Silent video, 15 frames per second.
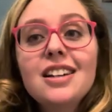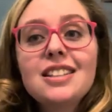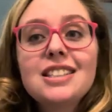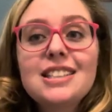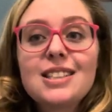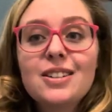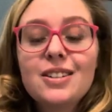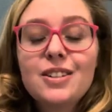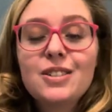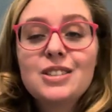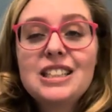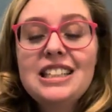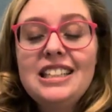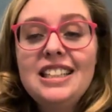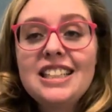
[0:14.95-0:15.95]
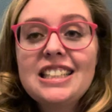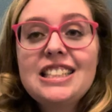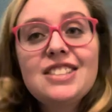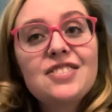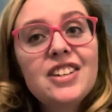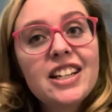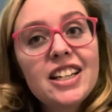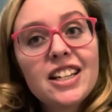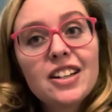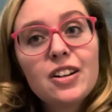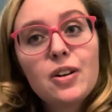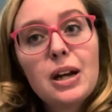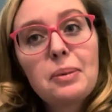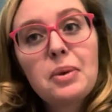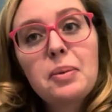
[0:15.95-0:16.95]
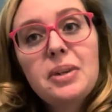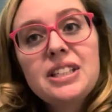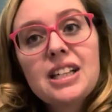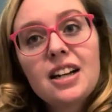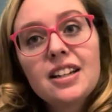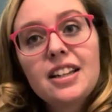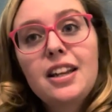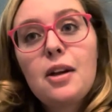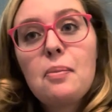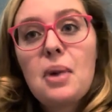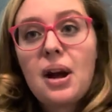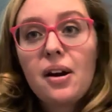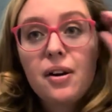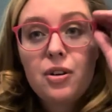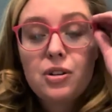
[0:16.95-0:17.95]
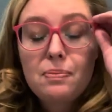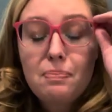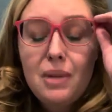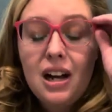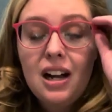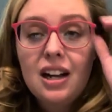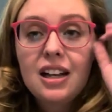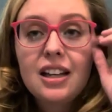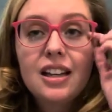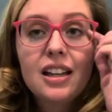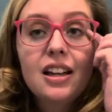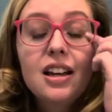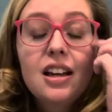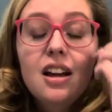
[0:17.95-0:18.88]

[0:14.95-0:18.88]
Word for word: So today's video, I'm going to be talking about my,